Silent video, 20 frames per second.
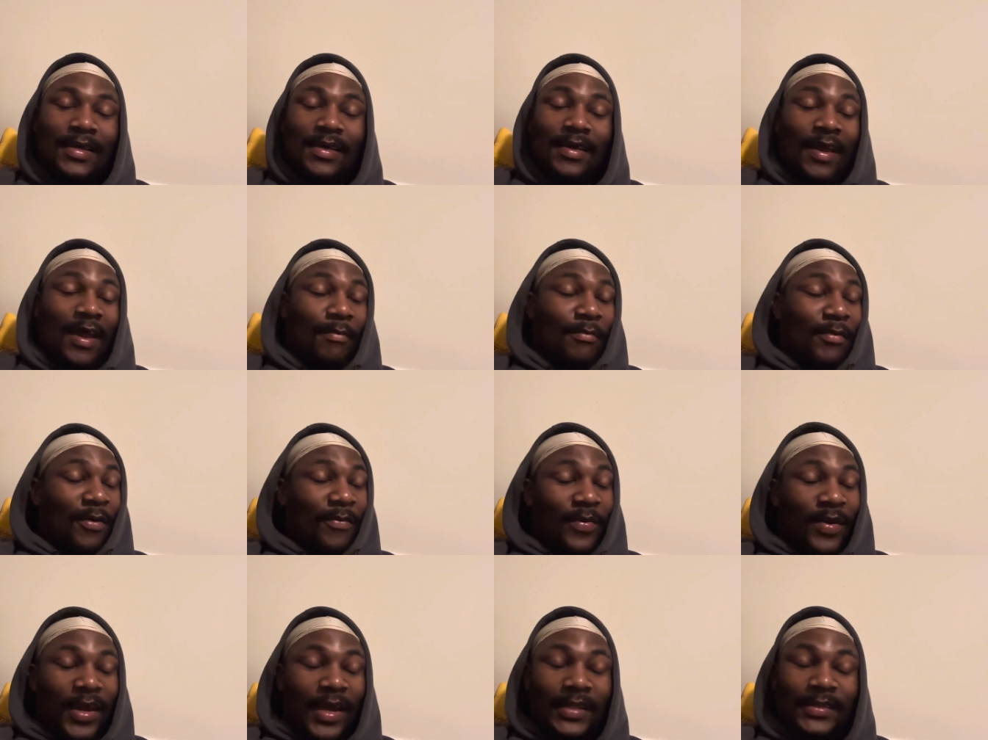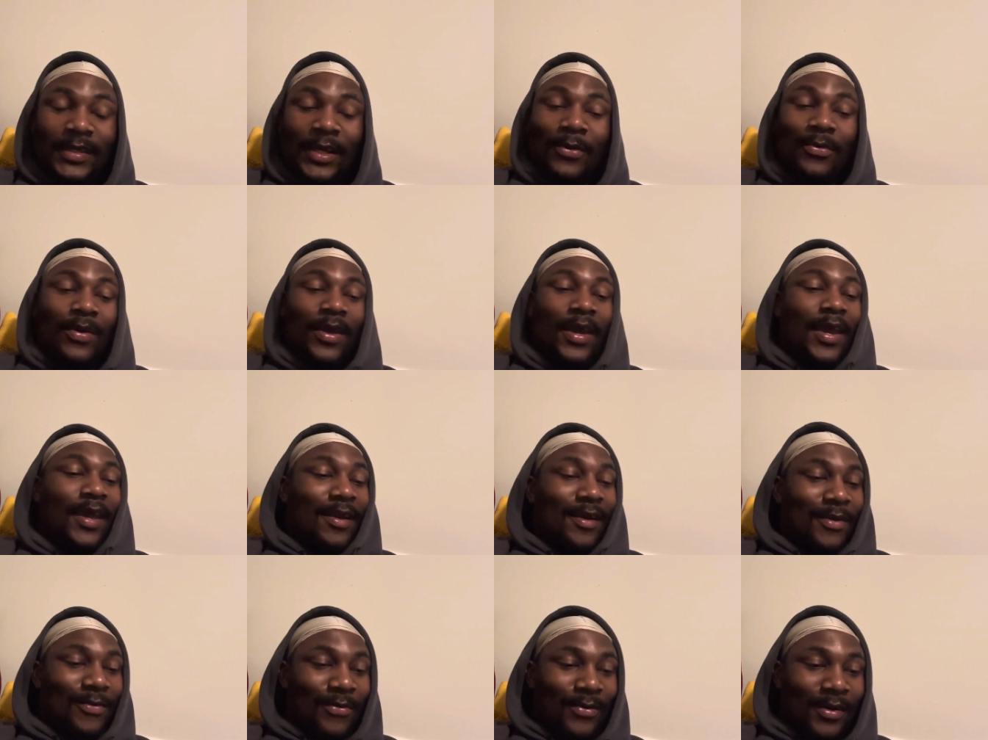I'm loving it. I don't hate
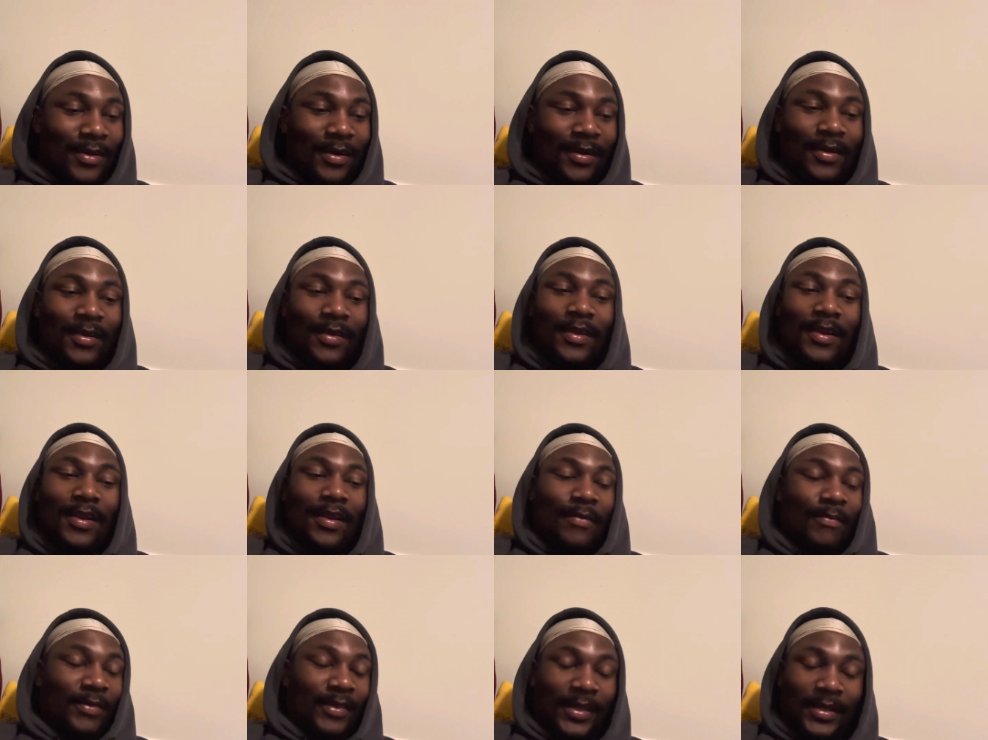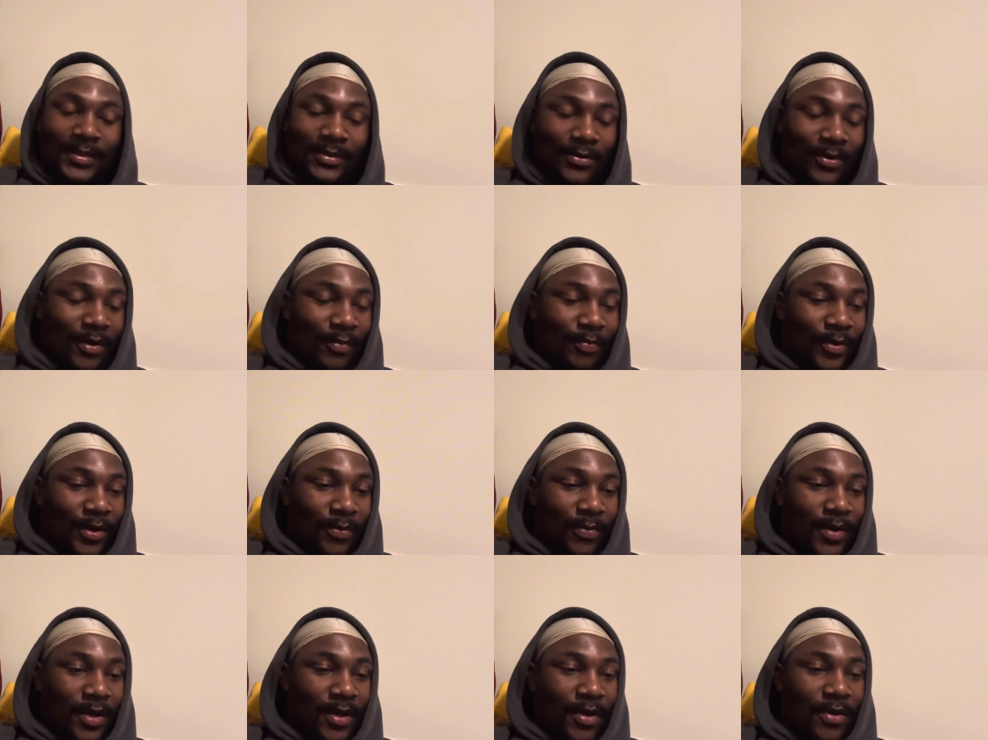anyone. Everything's going pretty
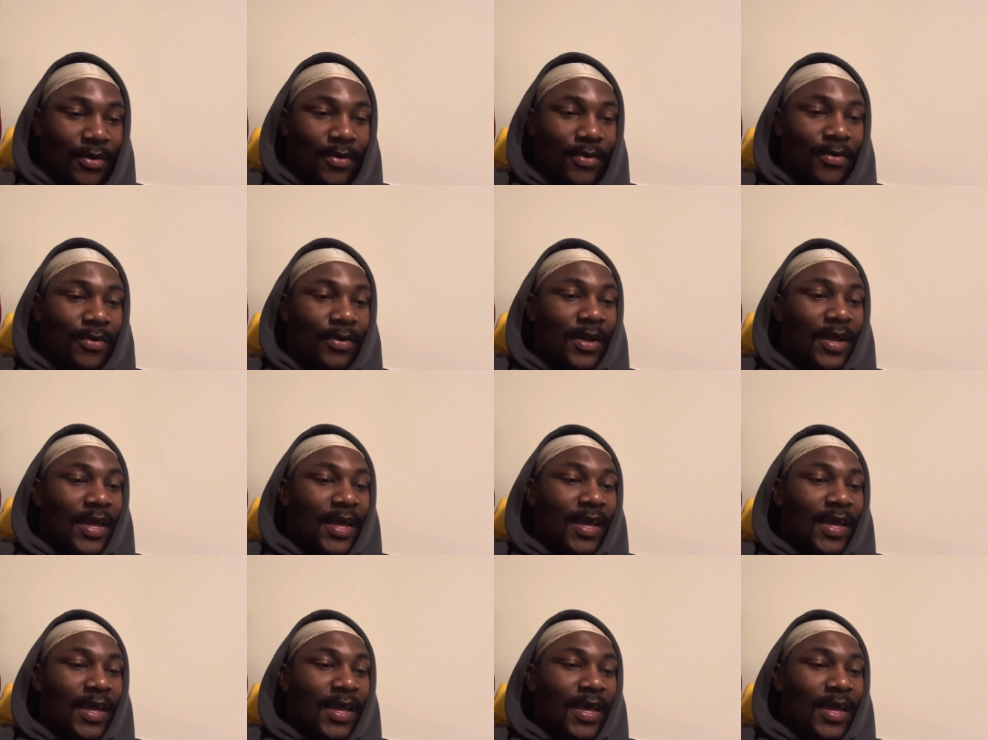well.